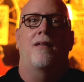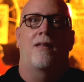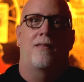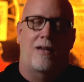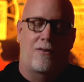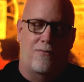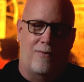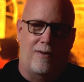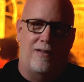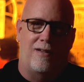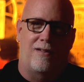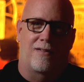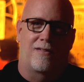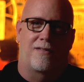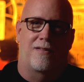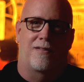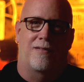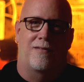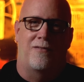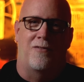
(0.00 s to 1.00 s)
then they
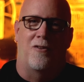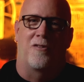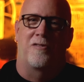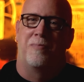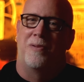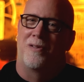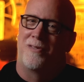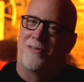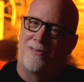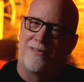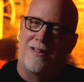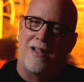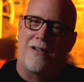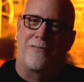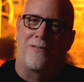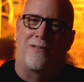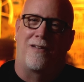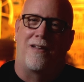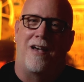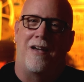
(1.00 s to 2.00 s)
released Ghostbusters
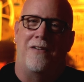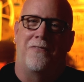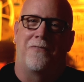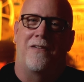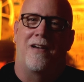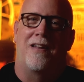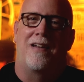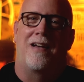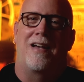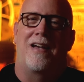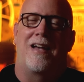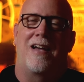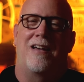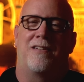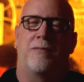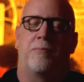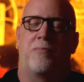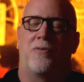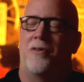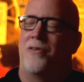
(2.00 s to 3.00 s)
Afterlife and I had
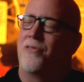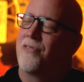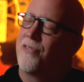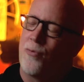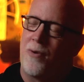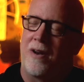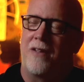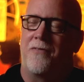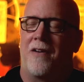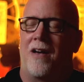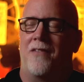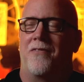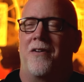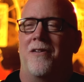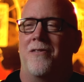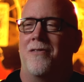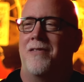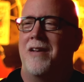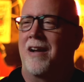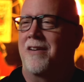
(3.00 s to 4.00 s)
to produce
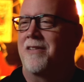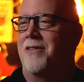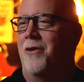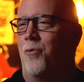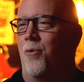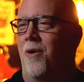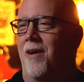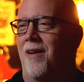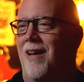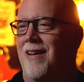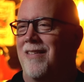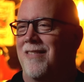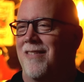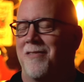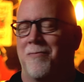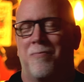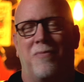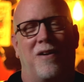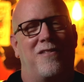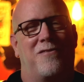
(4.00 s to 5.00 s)
2,500 Ecto 1
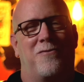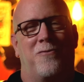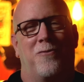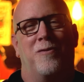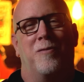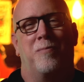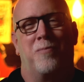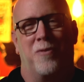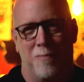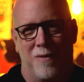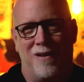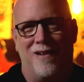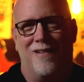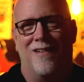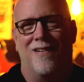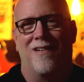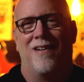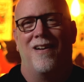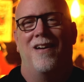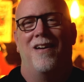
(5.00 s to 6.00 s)
license plates for the
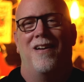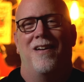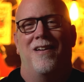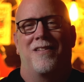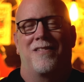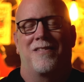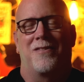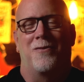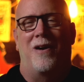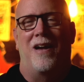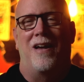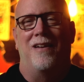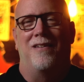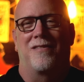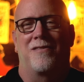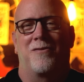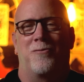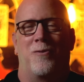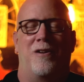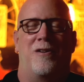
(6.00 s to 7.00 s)
premiere. So I had to
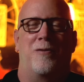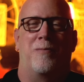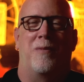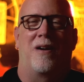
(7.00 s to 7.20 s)
surrender